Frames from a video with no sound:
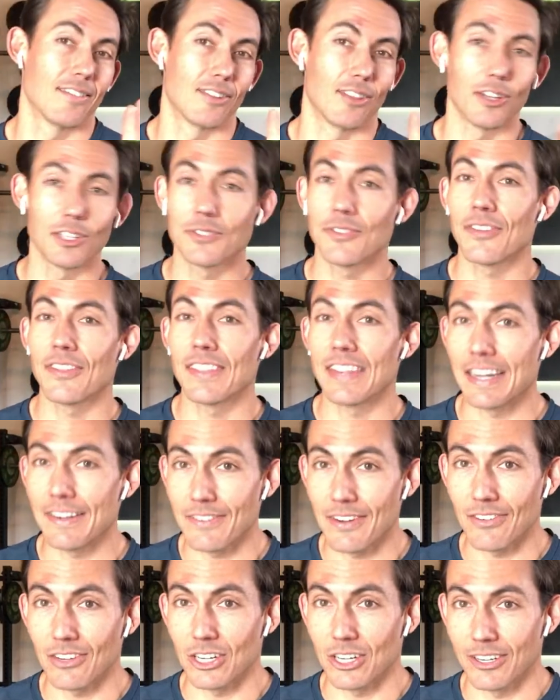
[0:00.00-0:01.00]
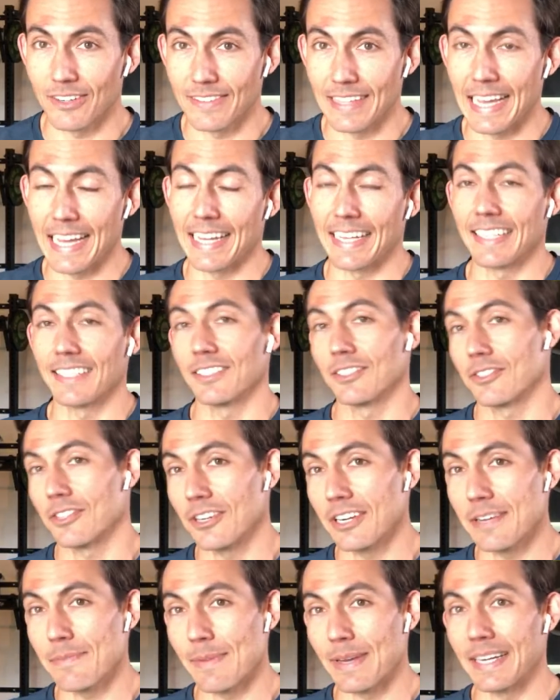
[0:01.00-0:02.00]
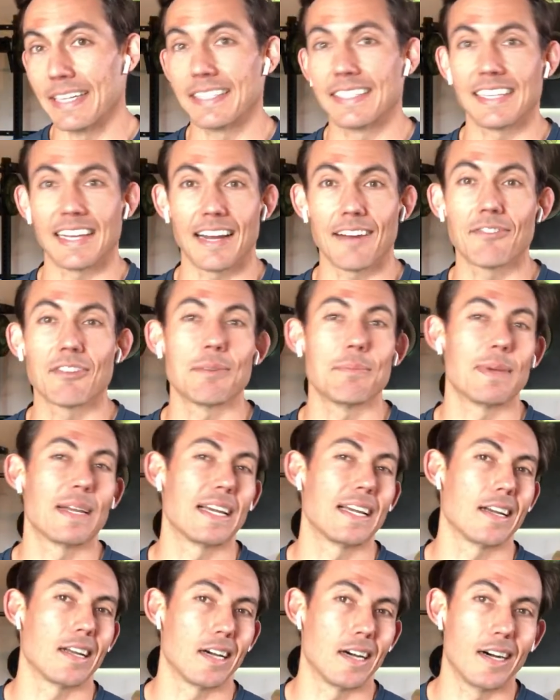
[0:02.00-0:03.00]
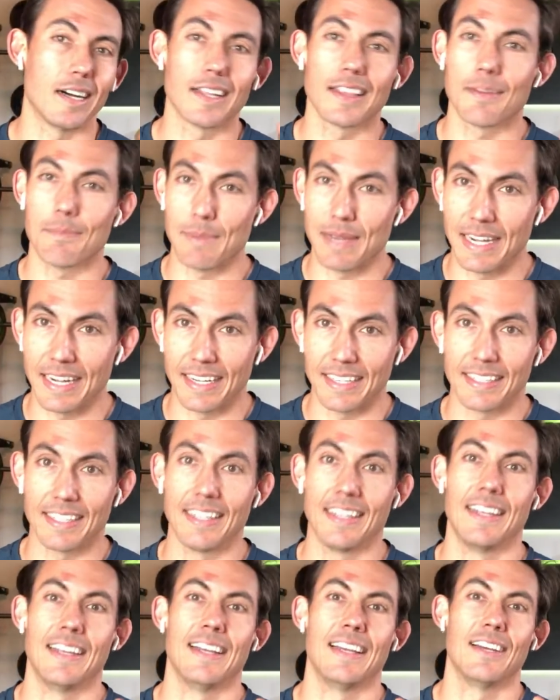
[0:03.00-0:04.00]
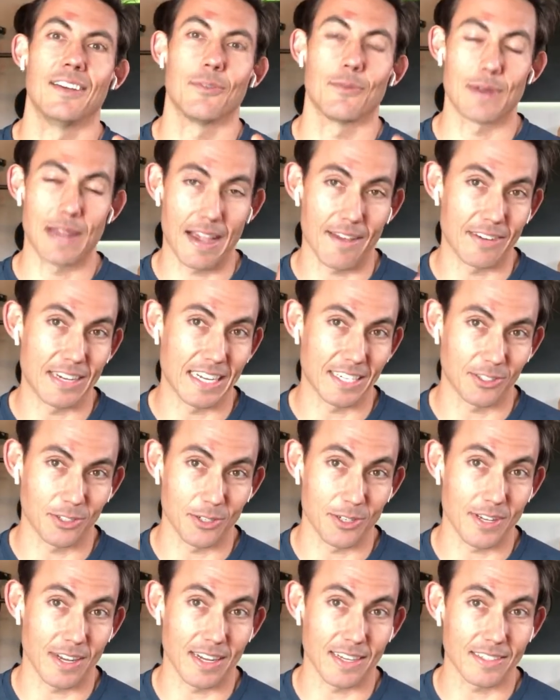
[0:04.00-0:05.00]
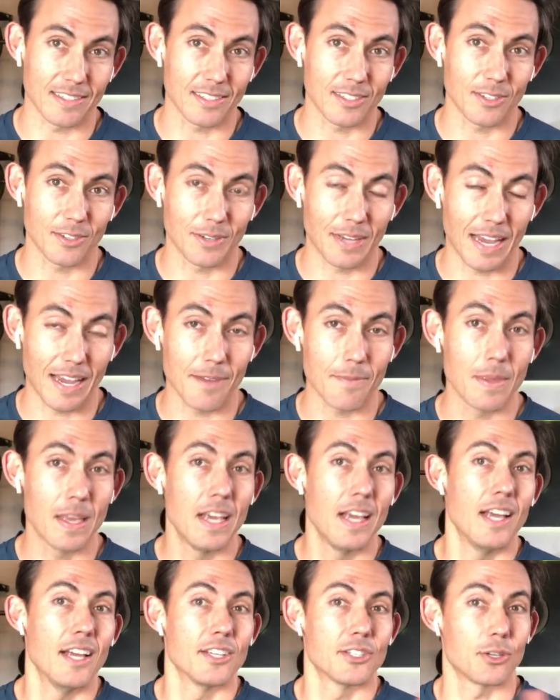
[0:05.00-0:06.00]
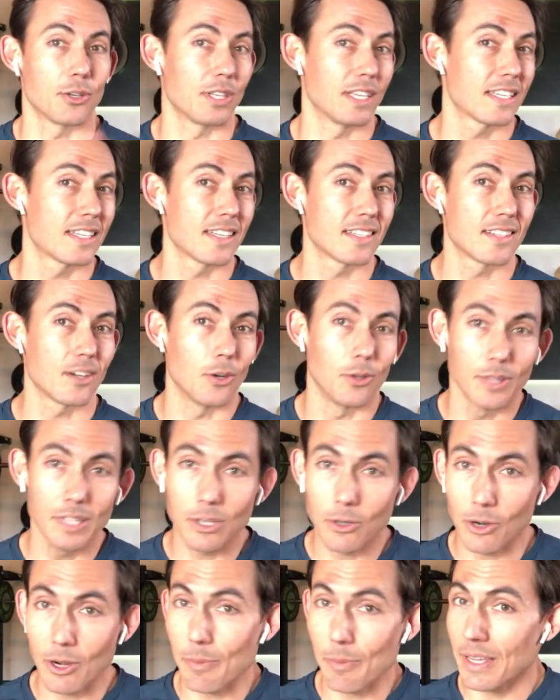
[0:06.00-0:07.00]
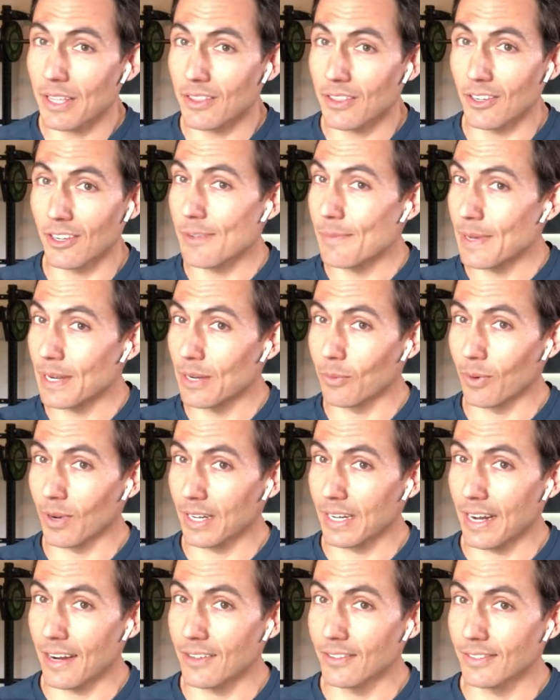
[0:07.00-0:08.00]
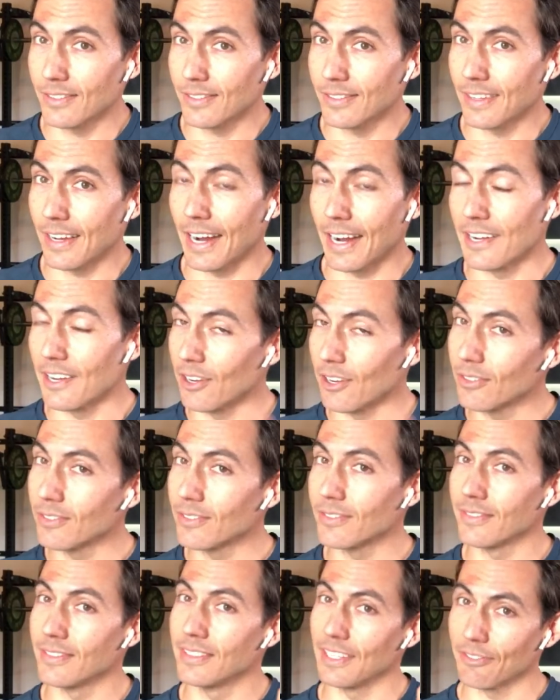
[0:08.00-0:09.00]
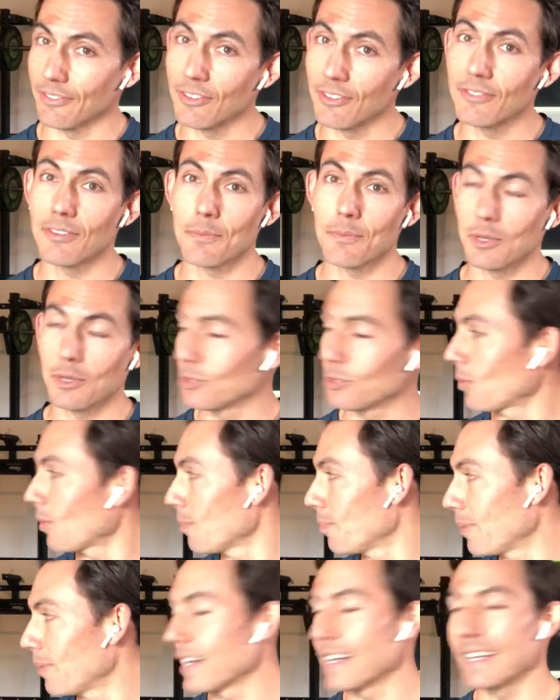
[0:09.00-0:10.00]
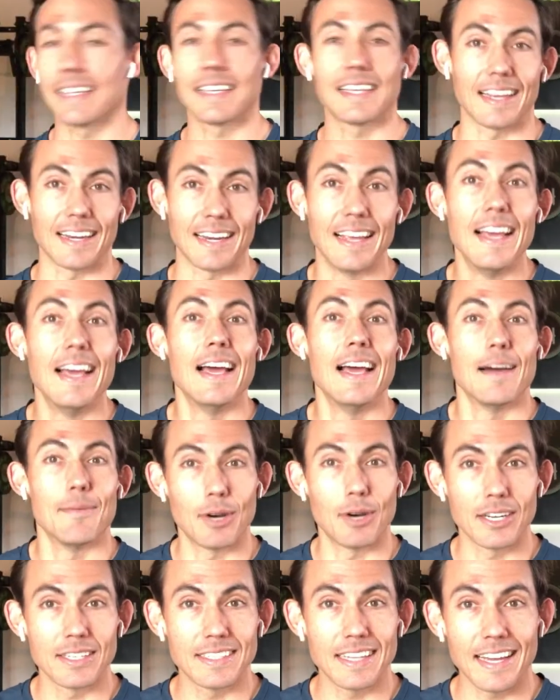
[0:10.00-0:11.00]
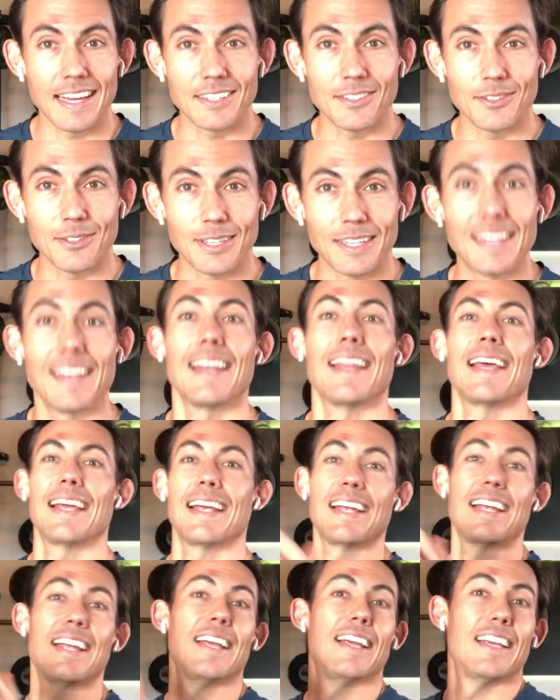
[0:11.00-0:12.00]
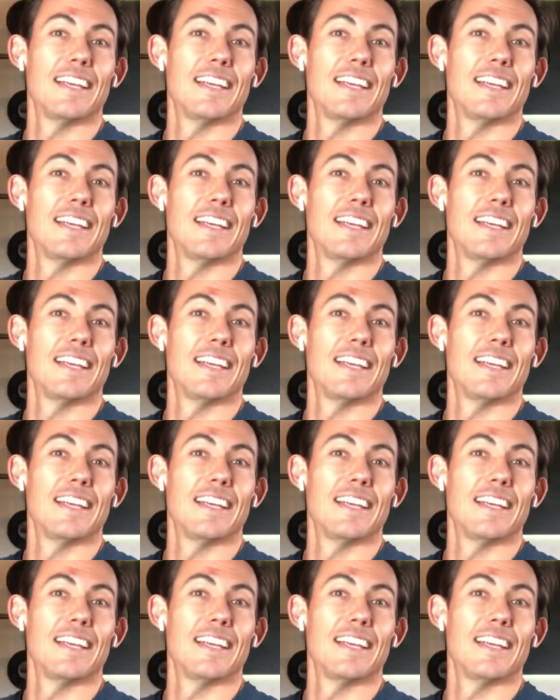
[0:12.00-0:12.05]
For those of you that have never heard of that, 30 minutes, every minute on the minute, we have an exercise. Okay, so this is only going to be a 30-minute workout. I know, different from usual, but again, I'm on dad duty today.